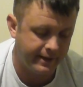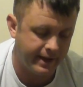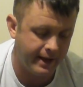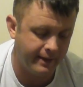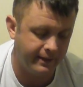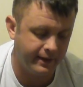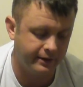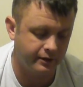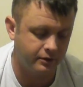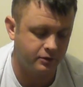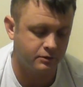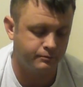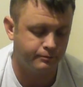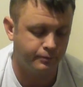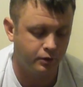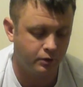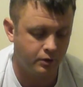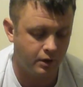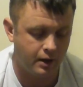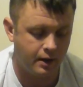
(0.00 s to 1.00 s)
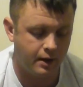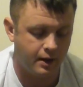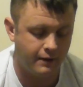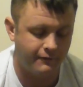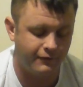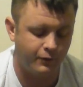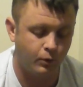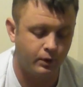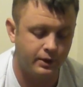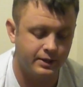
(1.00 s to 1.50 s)
there, then you just put,
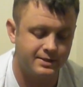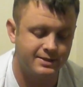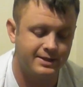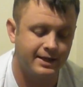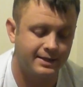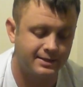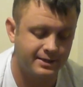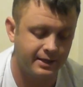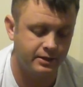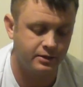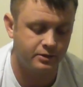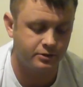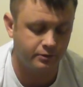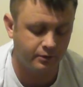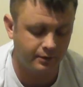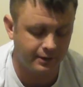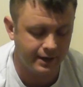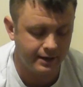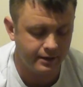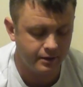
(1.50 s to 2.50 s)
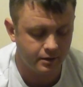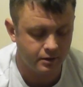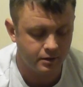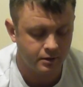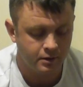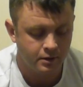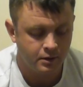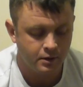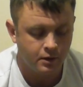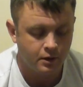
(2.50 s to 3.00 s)
if you want a 6 inch hook length,
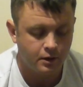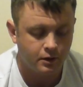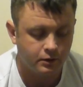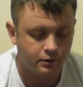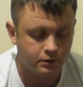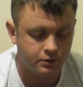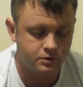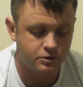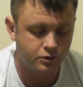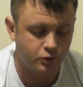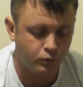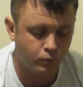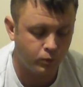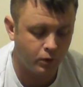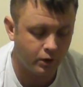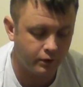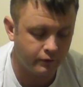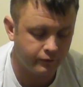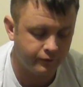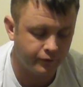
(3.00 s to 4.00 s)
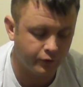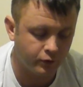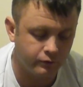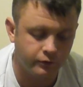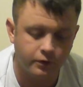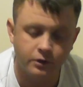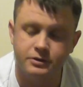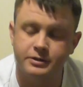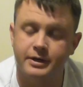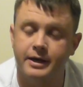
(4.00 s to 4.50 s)
you'll just do one
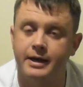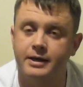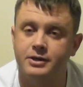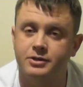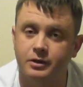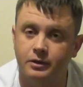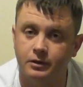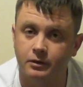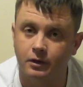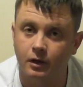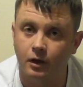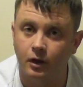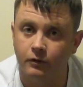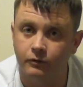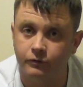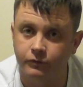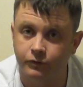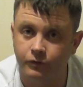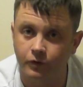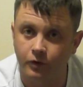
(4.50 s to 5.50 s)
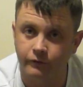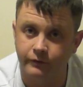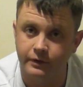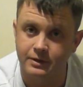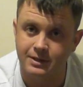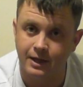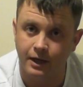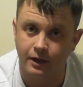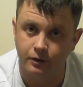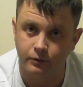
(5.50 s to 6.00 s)
full rotation of
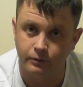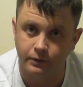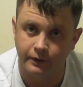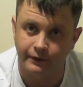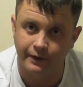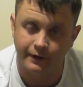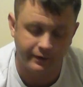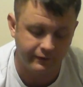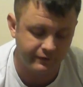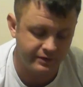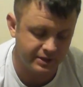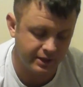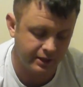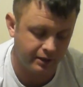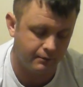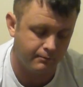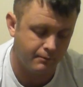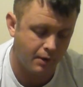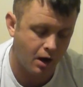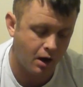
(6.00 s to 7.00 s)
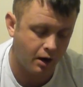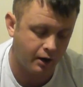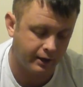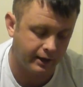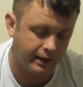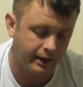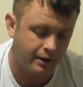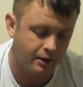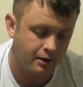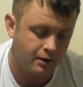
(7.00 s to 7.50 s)
this hand wheel. Now there is a little
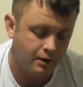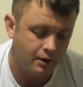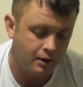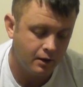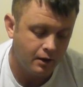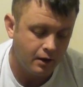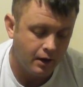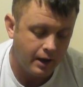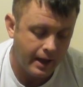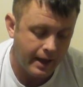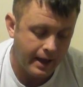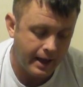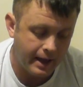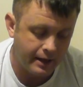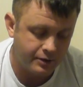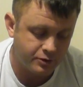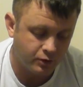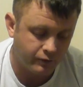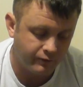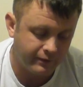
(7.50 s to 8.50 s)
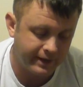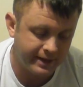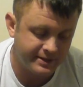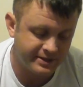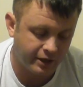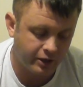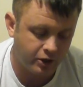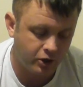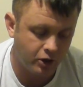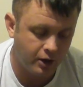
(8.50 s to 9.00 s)
marker, sort of
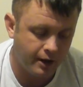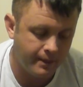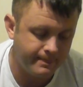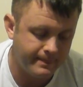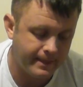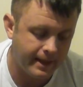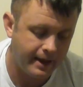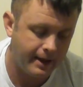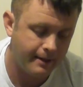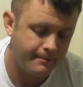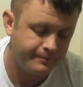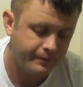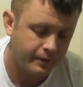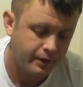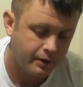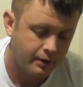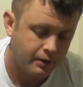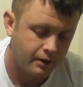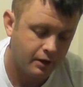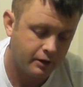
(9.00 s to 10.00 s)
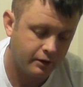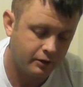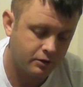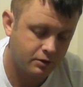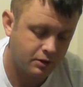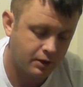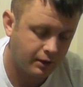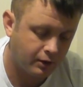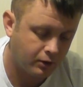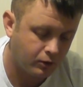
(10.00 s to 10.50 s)
laser cut in there, and you
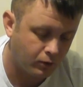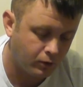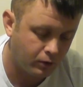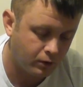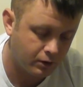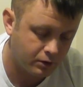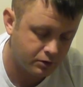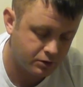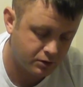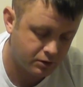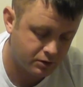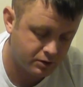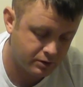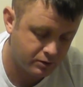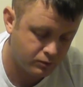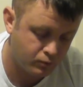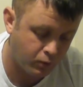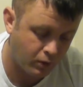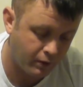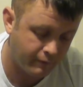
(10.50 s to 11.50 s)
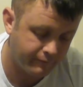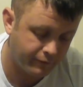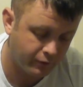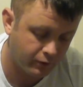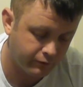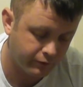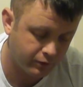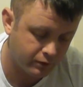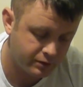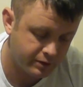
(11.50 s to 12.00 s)
just go one
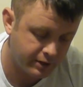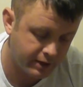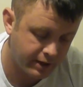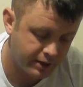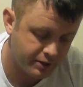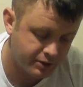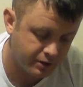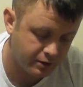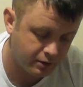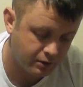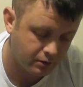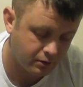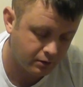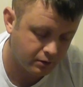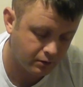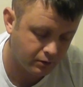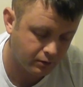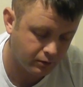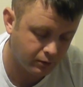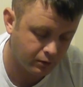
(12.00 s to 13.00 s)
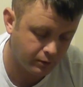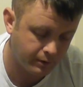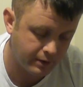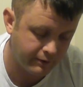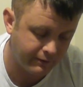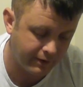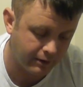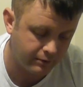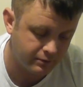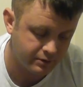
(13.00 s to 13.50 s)
full rotation all the way
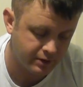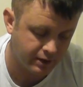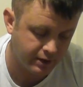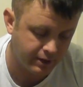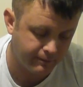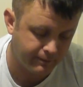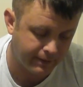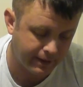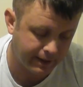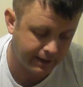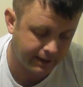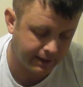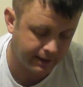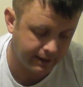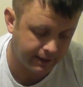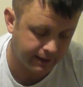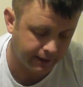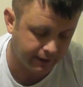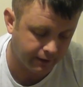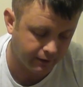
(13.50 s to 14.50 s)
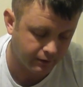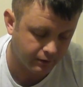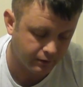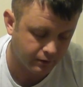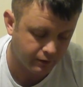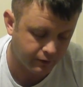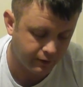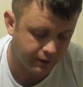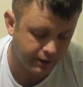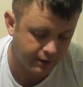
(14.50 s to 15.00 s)
around till you're back in line,
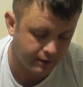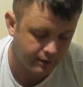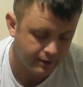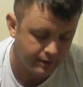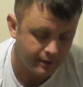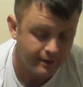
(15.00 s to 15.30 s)
alright?